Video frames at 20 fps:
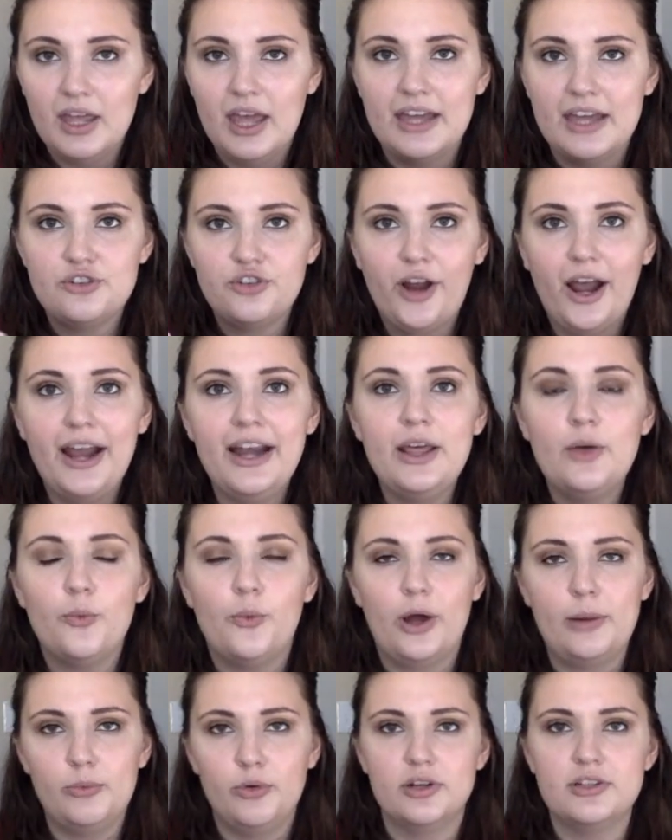I tried it
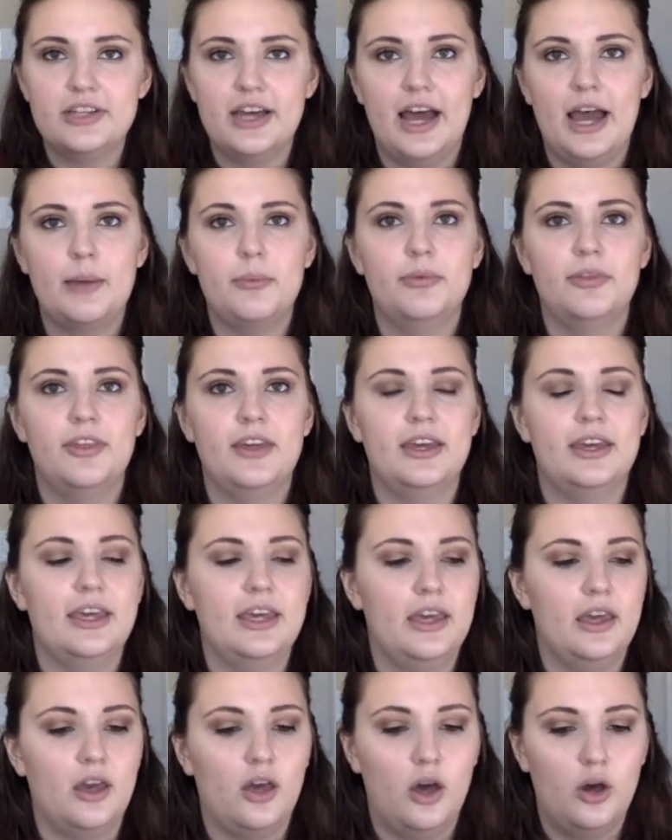one more time
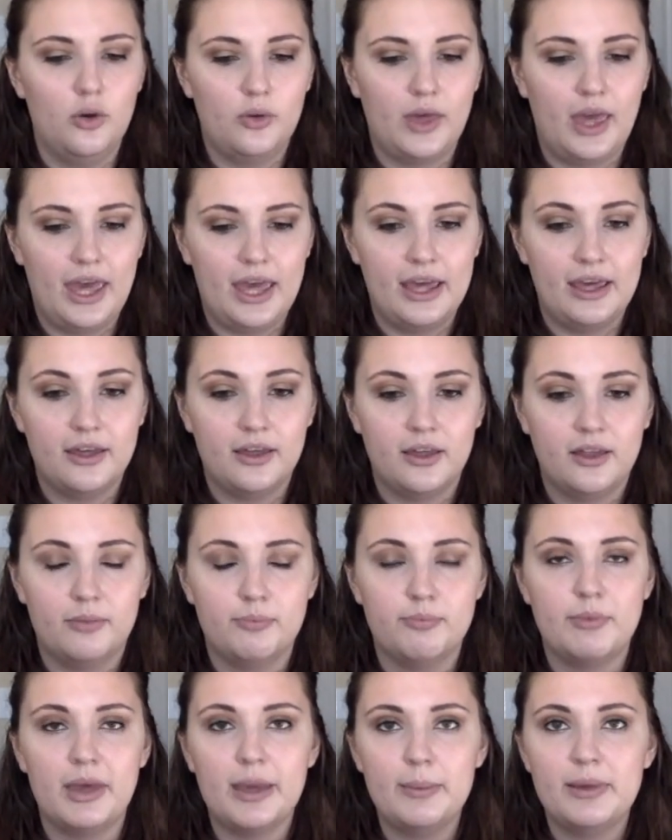thinking, okay,
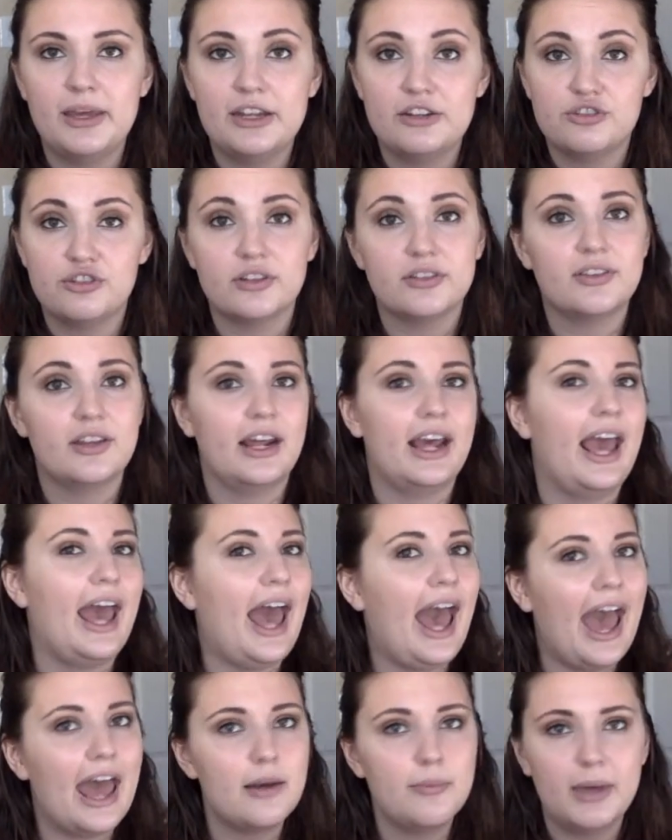maybe it's just that I
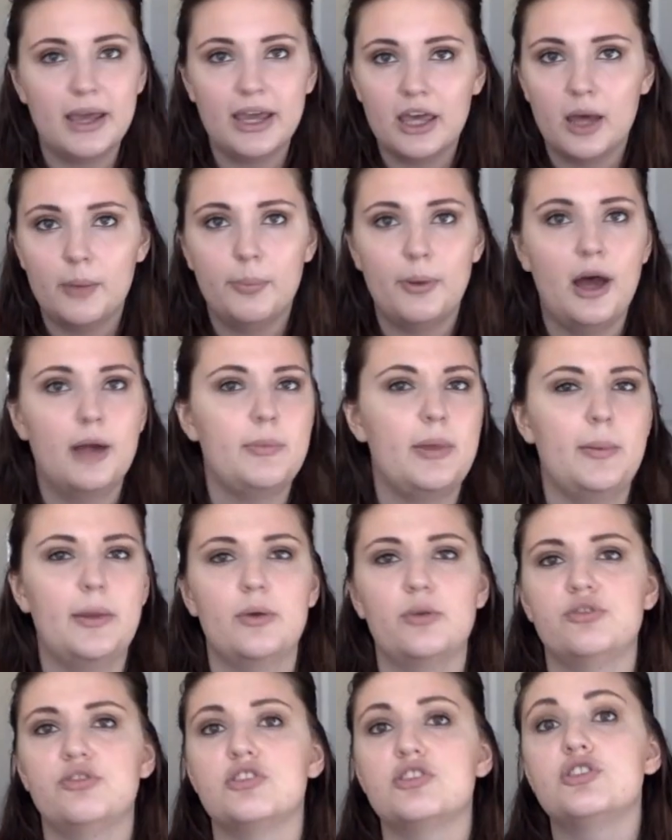had makeup on, maybe
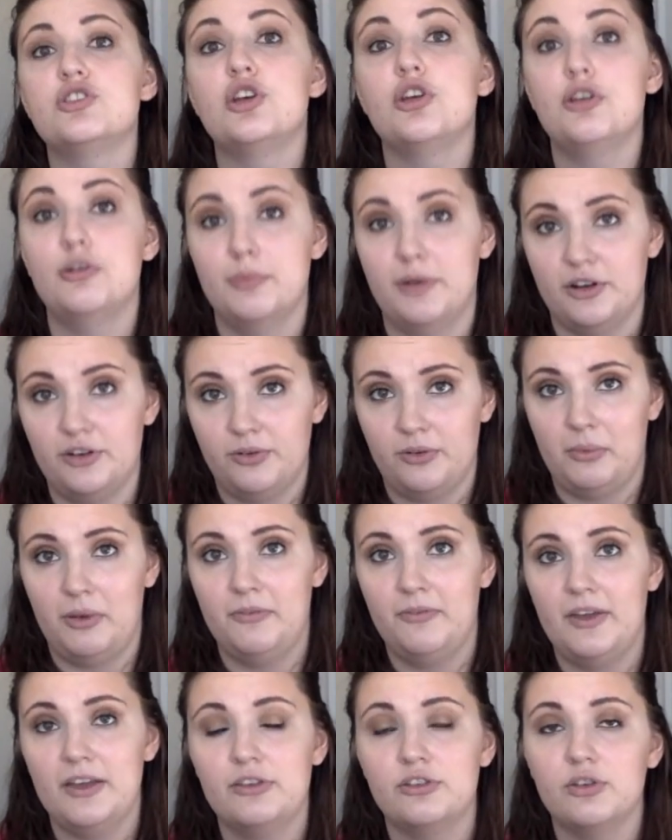it was just too much for
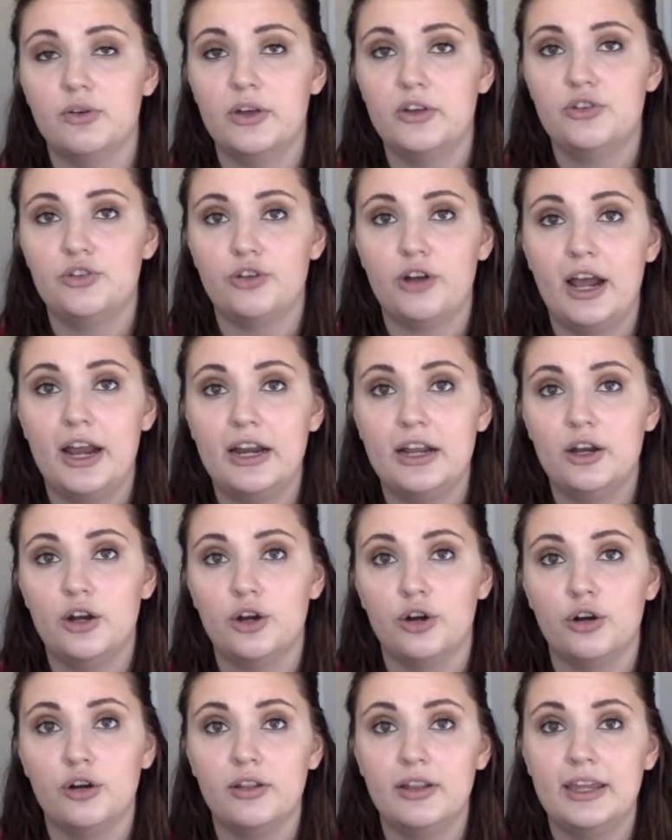my face. So I tried it
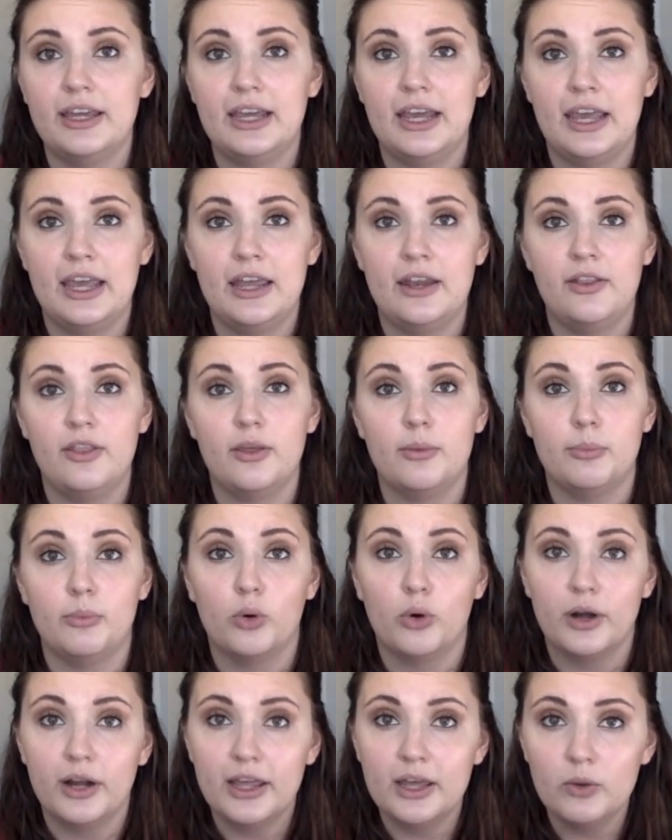early in the
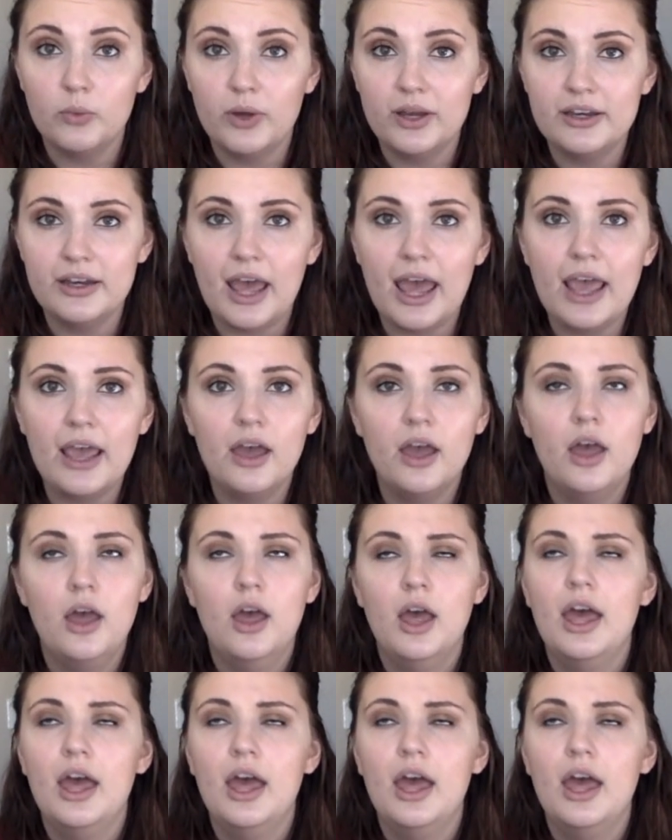morning one day.